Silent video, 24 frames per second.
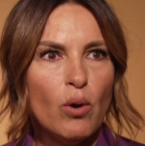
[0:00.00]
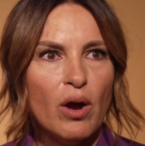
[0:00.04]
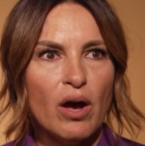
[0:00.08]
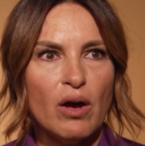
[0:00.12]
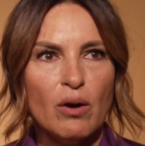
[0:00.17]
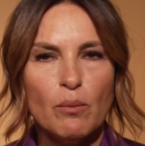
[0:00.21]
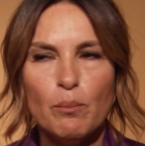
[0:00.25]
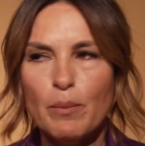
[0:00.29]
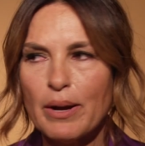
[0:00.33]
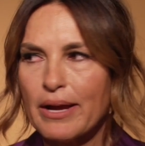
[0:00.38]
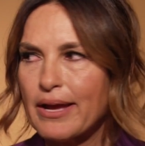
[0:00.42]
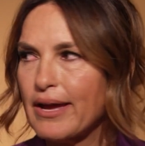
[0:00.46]

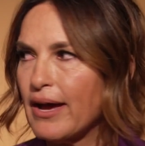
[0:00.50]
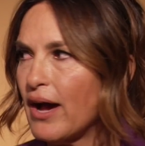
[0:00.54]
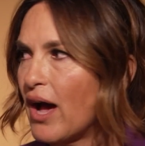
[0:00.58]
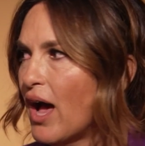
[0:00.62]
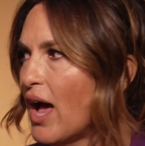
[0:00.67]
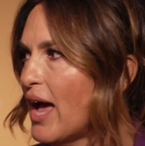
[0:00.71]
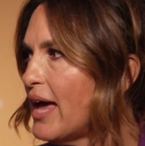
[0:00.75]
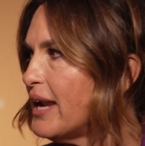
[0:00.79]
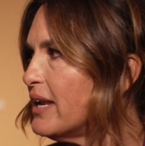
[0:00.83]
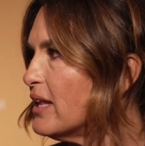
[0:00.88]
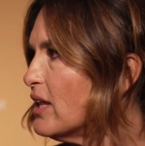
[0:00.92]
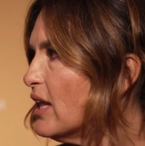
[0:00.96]
Well,
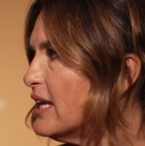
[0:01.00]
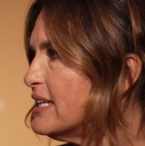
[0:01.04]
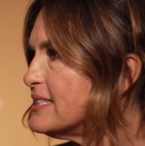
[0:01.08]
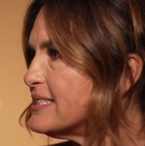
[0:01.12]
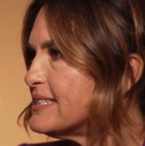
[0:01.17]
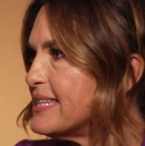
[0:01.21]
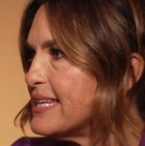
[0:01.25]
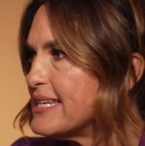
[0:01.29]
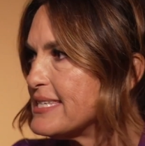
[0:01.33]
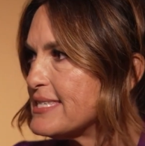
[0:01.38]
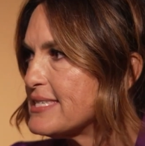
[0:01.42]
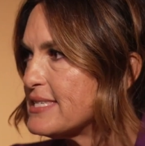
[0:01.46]
Mehcad
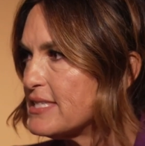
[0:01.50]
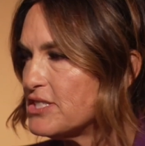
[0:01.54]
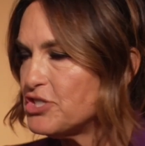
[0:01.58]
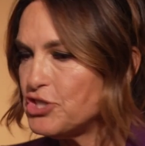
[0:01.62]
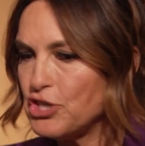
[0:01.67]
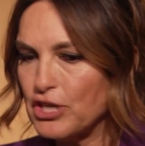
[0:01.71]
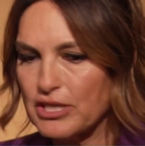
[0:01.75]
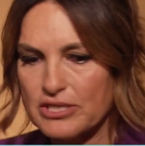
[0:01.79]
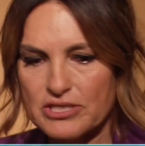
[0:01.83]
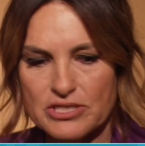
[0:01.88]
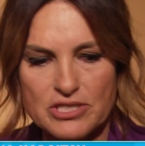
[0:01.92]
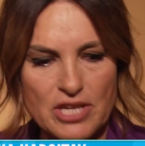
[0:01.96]
is this
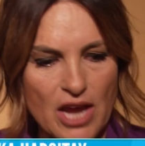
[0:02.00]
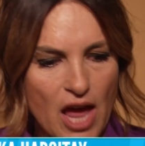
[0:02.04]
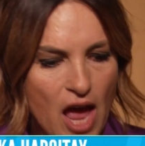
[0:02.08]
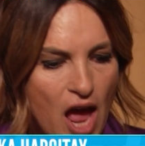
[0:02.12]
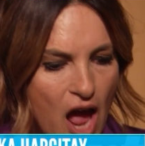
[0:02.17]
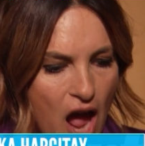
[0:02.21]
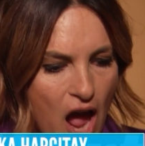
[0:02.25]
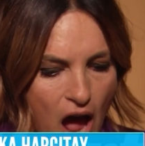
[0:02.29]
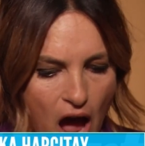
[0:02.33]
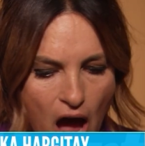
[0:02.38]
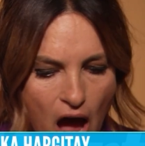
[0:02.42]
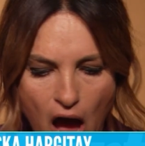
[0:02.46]
just
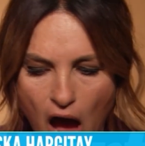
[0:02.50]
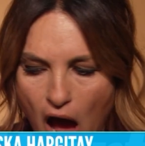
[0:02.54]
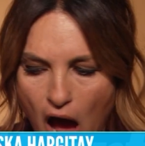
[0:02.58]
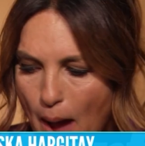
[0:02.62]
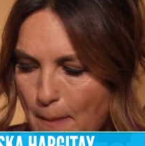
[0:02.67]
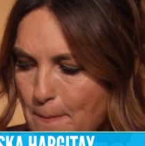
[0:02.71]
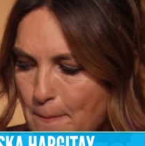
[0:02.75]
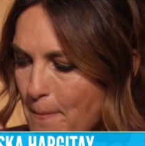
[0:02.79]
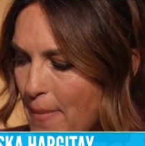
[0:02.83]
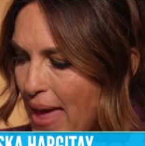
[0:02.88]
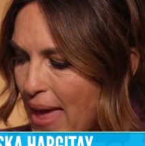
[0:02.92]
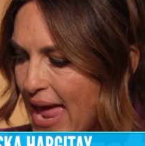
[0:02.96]

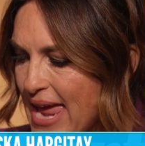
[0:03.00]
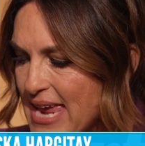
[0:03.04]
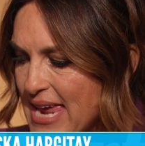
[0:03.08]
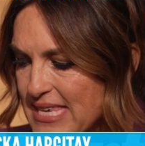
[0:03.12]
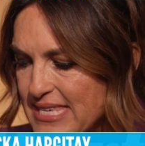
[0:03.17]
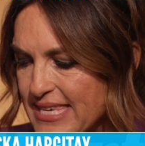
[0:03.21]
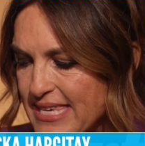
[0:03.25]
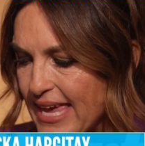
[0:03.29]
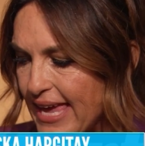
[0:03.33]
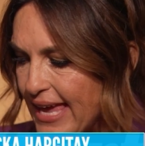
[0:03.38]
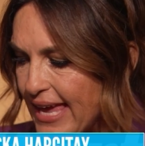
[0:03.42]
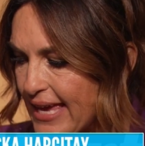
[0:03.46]

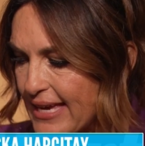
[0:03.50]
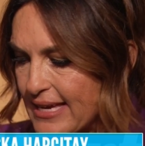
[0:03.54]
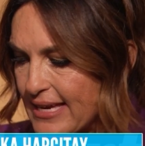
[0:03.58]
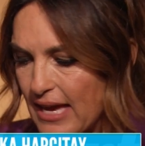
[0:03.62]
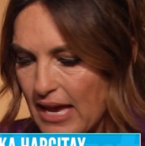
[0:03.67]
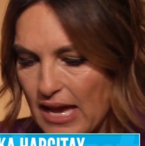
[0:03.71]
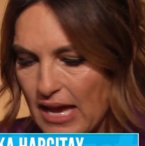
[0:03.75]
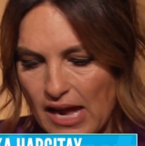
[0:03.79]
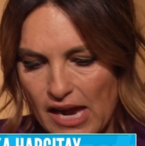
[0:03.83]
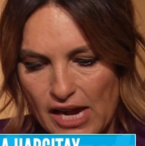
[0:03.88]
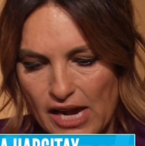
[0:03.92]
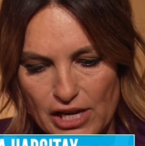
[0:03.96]
amazing
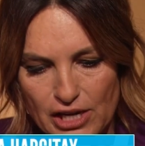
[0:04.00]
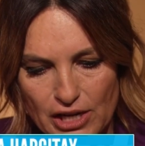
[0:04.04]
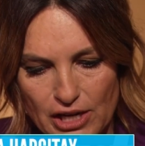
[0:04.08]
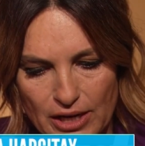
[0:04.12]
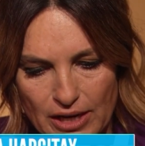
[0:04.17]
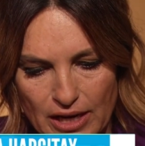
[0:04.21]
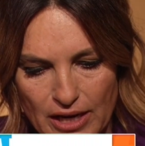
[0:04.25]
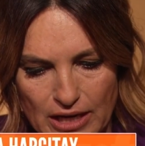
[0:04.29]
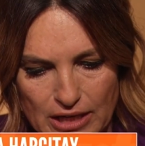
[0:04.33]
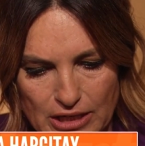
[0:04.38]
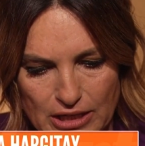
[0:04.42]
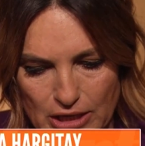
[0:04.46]

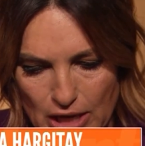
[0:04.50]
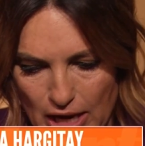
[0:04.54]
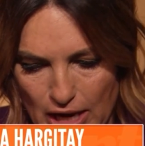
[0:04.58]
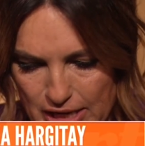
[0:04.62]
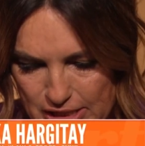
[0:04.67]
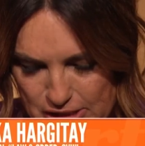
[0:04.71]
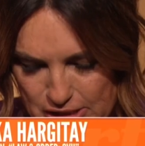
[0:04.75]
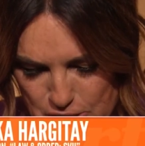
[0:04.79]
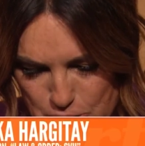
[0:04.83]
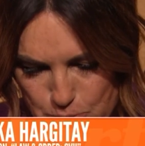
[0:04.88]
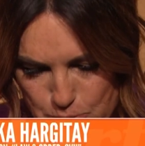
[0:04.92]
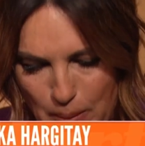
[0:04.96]

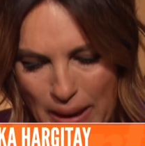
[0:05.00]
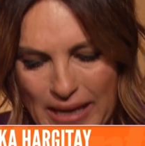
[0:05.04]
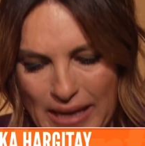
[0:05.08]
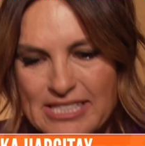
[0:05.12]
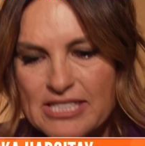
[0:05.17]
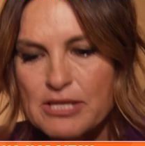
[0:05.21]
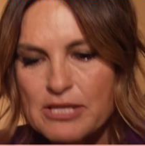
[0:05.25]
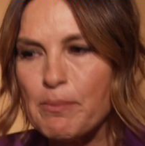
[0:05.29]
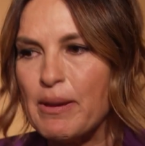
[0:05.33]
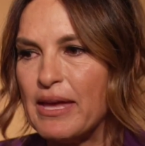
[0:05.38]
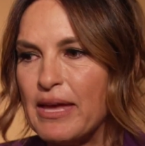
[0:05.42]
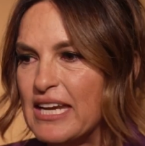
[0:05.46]

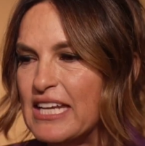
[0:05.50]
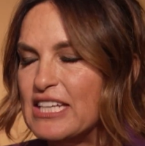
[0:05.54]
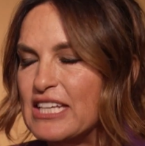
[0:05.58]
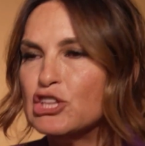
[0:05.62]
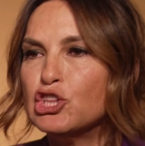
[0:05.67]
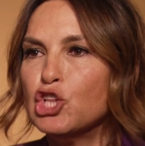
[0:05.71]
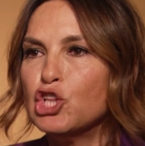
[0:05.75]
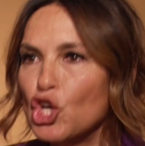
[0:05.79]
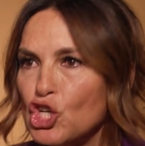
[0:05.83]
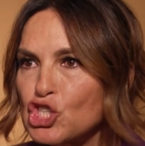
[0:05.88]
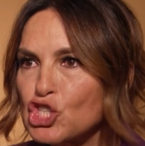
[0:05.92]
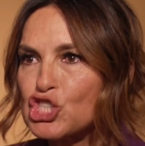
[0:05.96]
specimen.
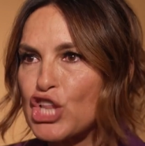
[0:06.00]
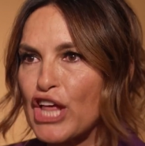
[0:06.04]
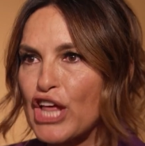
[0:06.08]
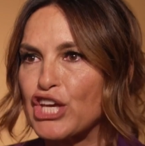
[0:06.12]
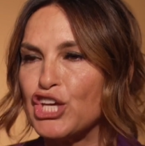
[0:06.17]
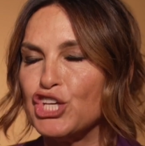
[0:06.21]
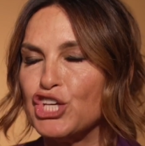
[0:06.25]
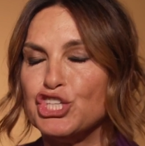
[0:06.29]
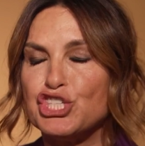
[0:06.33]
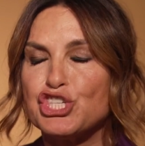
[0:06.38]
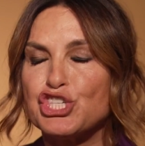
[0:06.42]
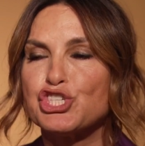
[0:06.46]
He looks
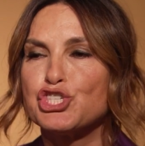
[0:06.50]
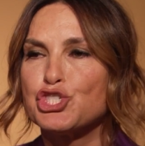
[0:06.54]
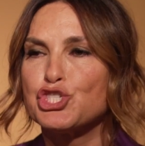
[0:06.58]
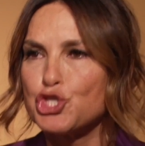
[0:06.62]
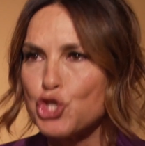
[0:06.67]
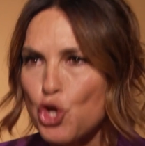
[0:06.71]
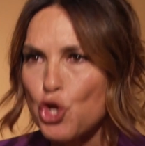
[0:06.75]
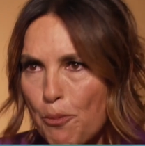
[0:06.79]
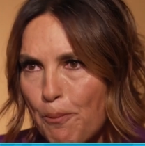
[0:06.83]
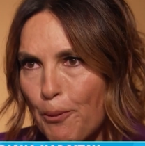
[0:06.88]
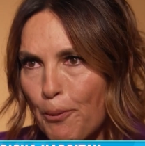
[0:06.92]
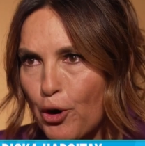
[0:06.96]
like a
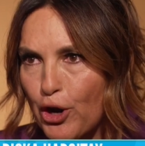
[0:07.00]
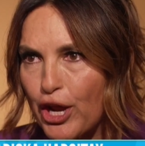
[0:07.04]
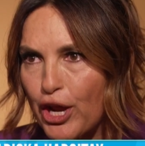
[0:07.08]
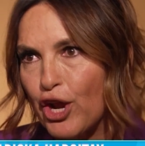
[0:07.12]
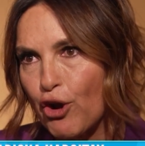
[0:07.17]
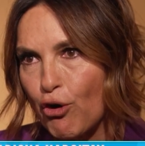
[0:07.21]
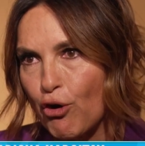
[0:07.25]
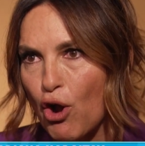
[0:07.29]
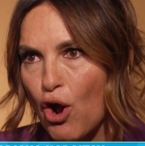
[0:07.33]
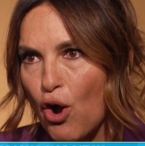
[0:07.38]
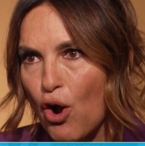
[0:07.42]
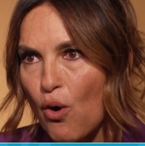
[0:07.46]

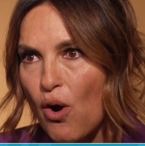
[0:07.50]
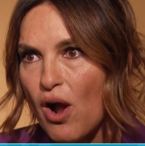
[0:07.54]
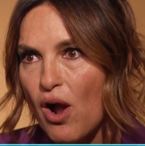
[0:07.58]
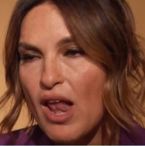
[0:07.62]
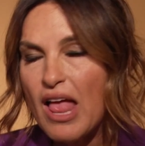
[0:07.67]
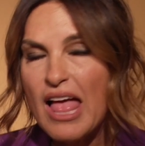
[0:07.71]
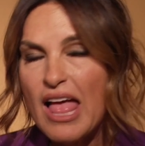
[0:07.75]
superhero.